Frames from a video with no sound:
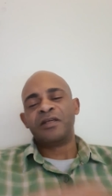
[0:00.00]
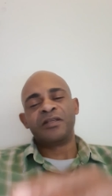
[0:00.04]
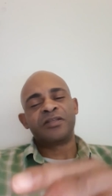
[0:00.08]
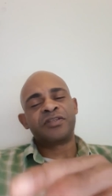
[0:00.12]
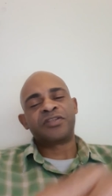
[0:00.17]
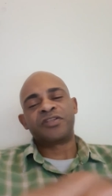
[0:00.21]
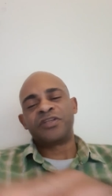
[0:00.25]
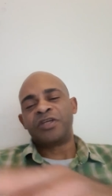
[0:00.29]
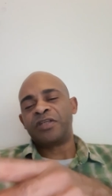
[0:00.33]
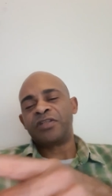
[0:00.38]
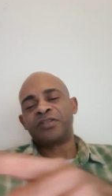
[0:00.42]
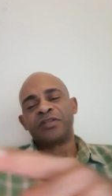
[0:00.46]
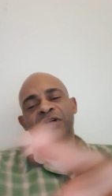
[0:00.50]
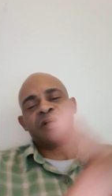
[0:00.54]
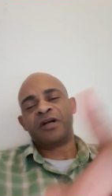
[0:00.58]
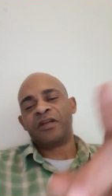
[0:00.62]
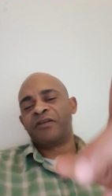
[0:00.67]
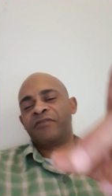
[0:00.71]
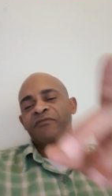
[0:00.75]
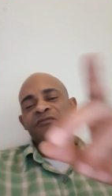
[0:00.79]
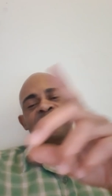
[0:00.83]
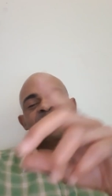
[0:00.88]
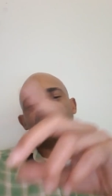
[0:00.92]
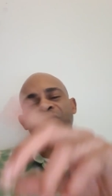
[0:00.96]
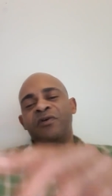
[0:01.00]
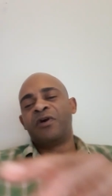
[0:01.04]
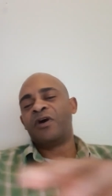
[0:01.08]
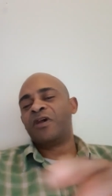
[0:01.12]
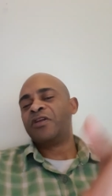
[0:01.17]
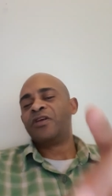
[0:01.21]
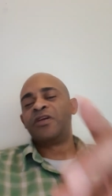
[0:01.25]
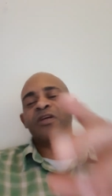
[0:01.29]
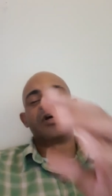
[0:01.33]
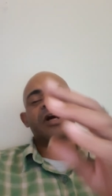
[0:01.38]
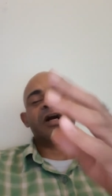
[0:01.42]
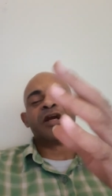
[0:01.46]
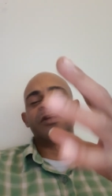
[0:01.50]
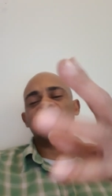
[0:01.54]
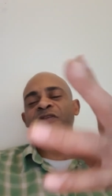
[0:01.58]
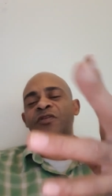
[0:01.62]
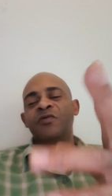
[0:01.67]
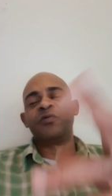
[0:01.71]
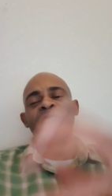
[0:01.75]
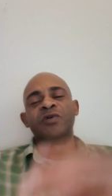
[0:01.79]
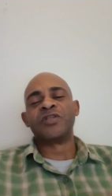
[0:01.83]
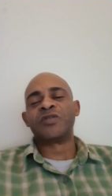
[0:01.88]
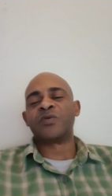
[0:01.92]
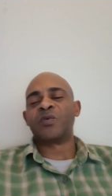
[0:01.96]
it's just all of you. All you gotta
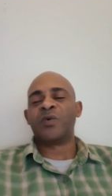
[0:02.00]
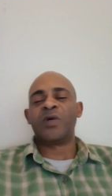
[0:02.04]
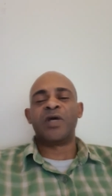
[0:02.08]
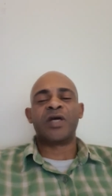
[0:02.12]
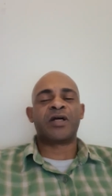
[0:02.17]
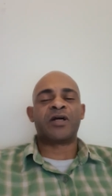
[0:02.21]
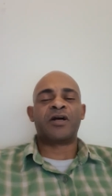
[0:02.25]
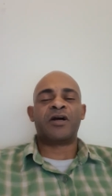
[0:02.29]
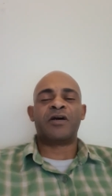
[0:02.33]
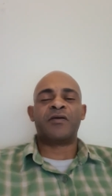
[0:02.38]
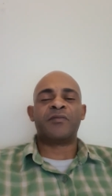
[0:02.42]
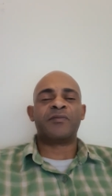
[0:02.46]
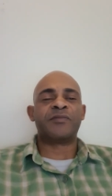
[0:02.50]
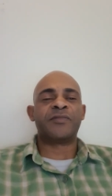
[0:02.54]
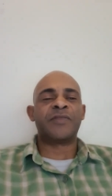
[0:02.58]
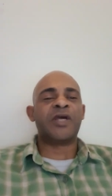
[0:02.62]
do is wake up.